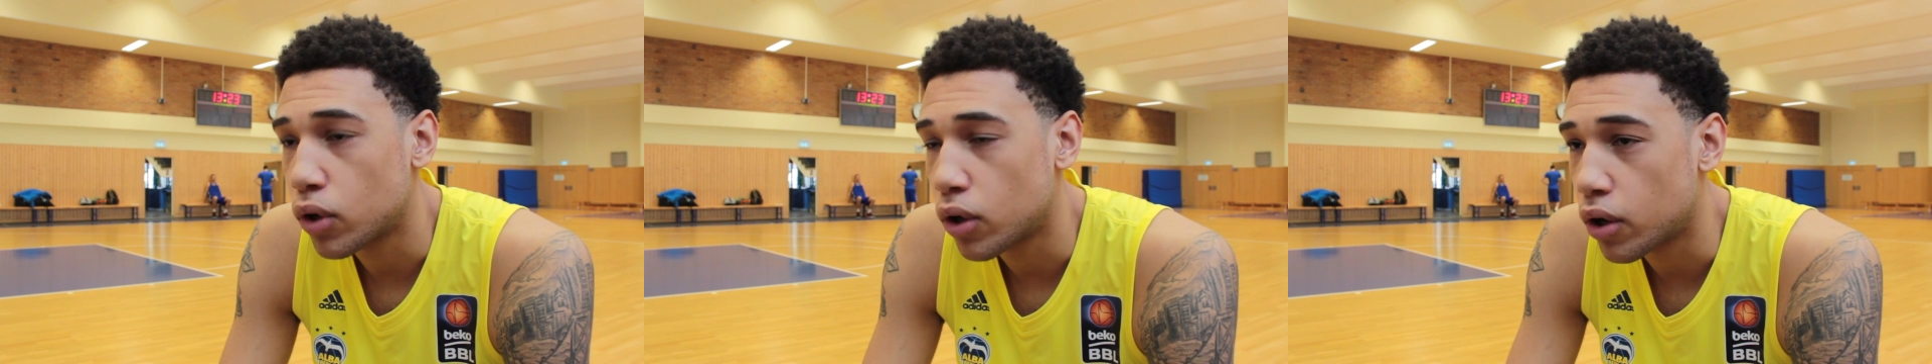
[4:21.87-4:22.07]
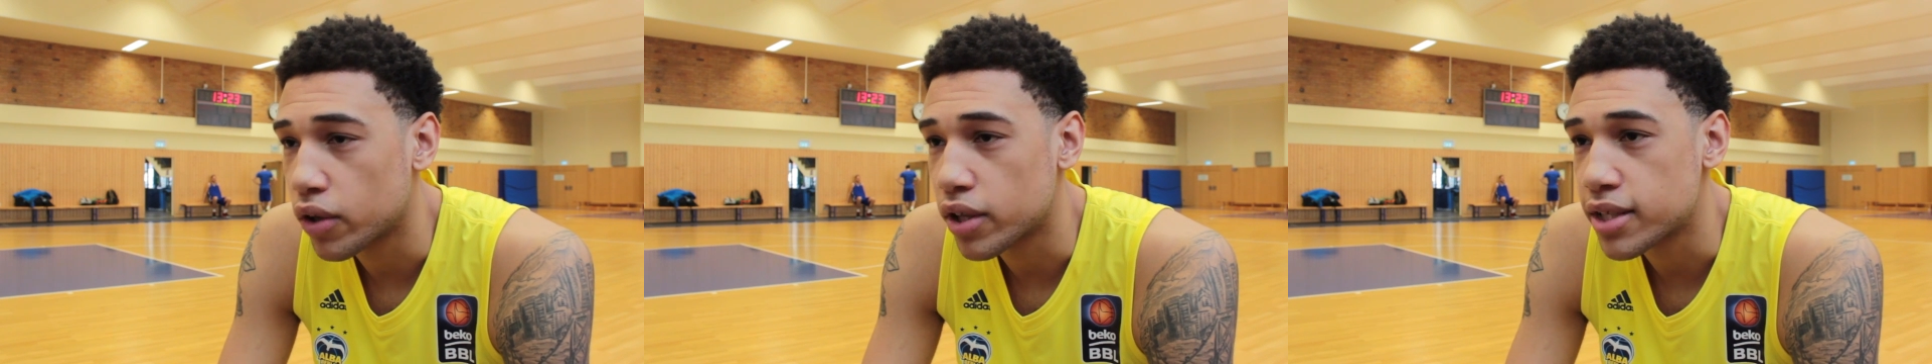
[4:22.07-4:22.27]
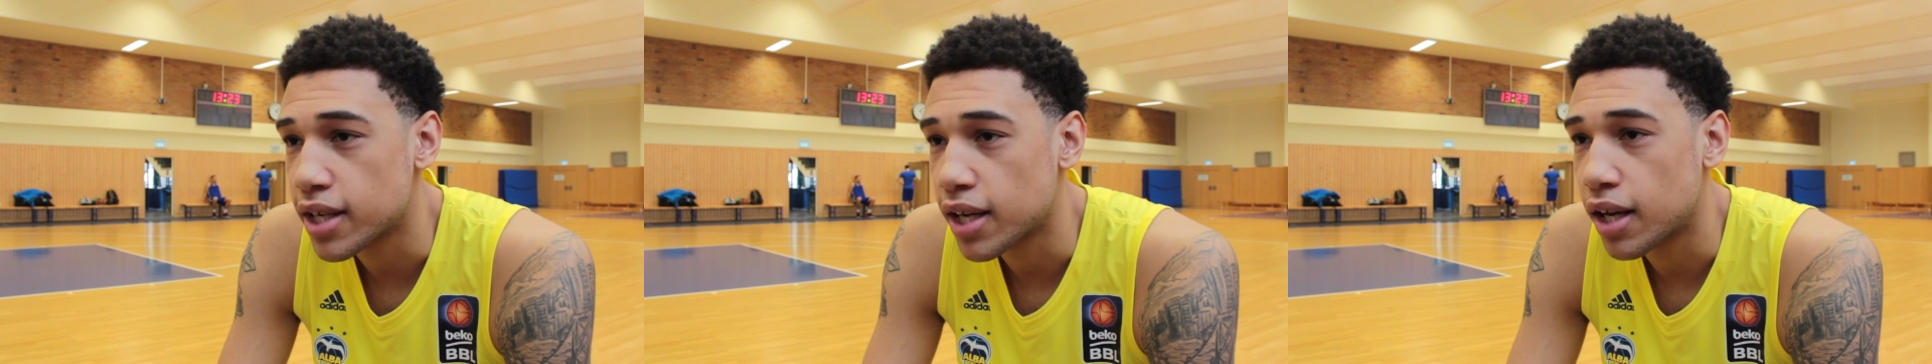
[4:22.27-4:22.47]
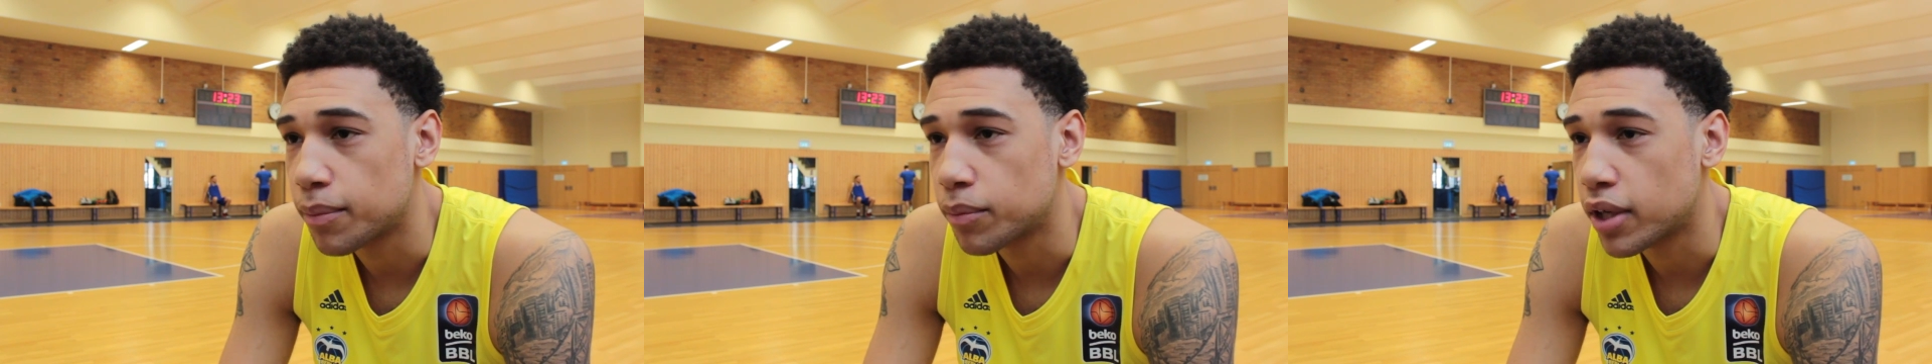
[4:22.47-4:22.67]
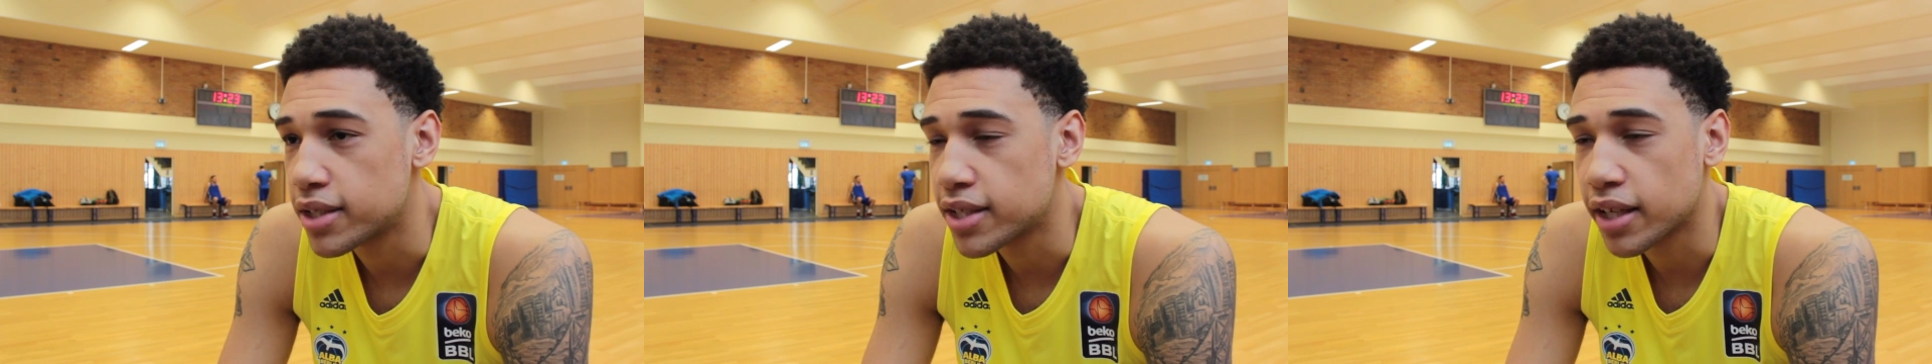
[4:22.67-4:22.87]
all the
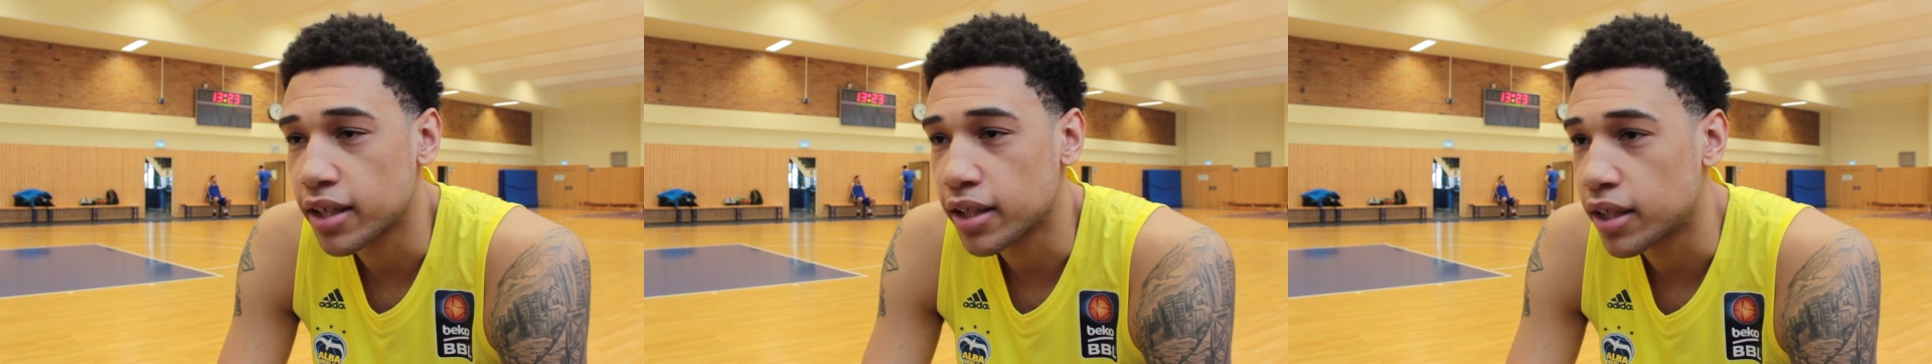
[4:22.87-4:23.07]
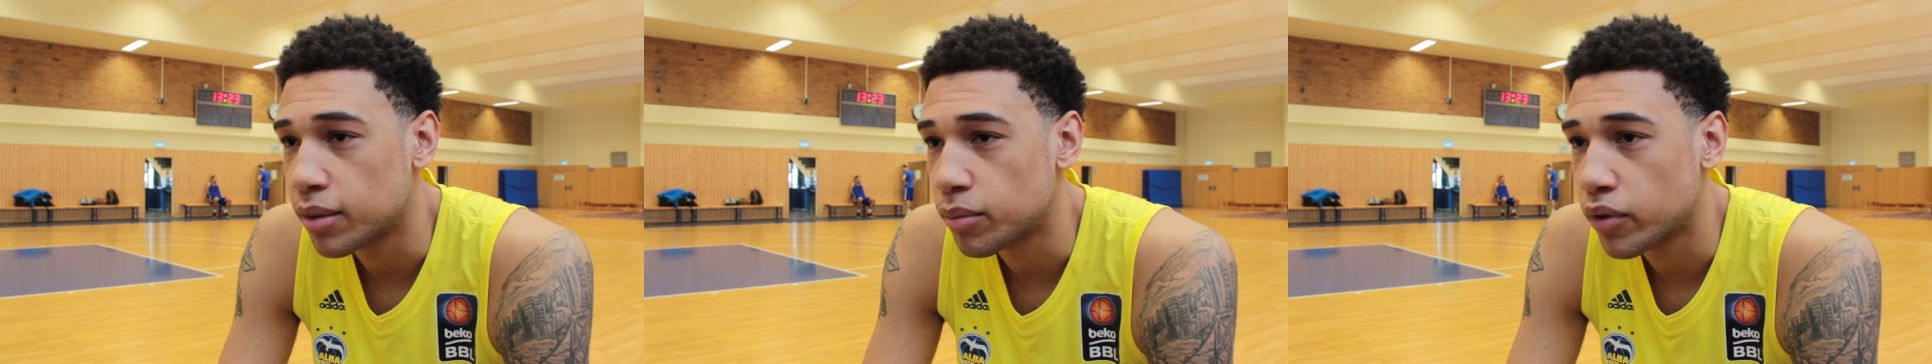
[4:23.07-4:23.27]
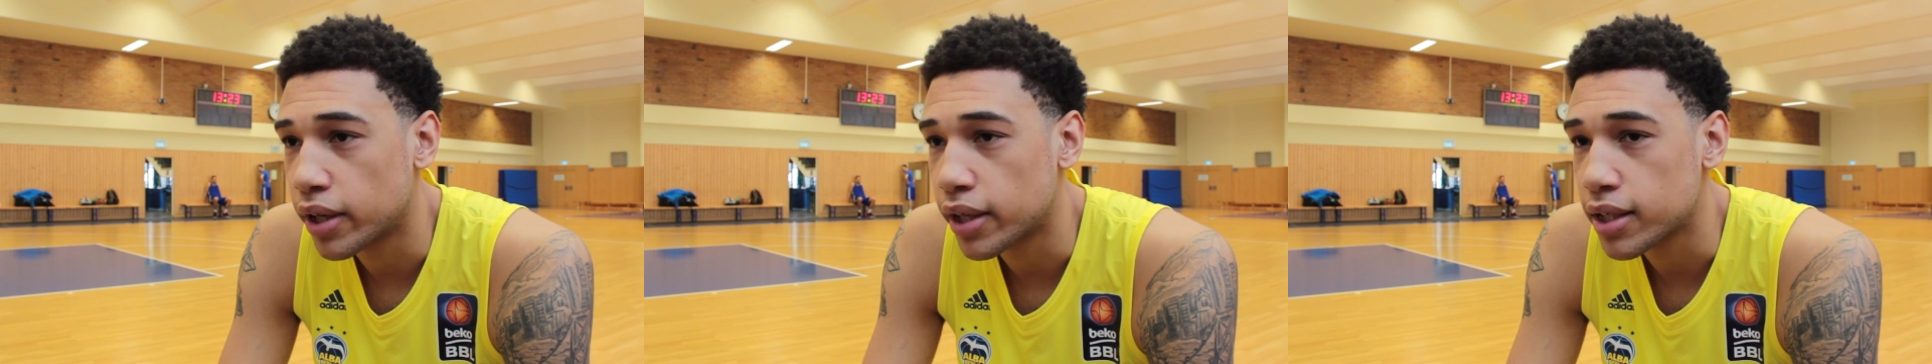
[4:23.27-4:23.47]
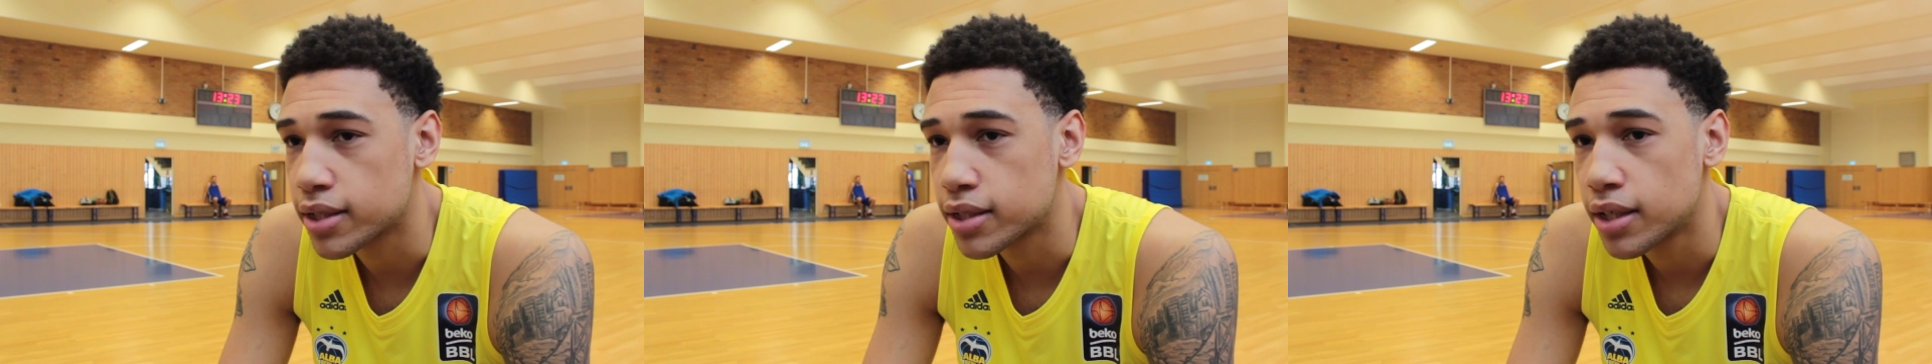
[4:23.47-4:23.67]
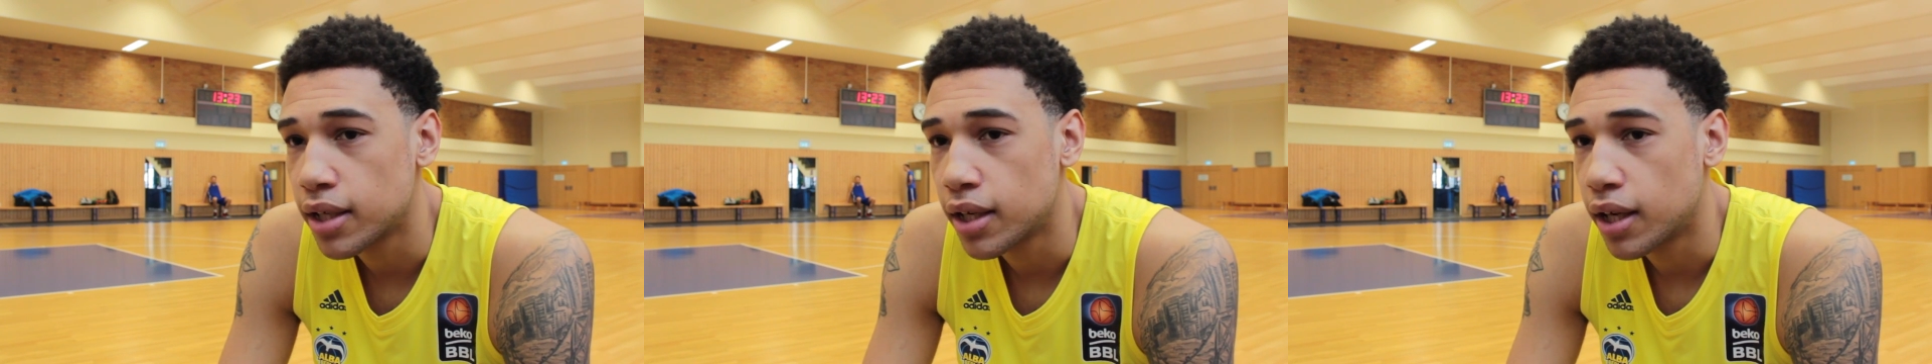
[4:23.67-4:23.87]
time, not taking any breaks.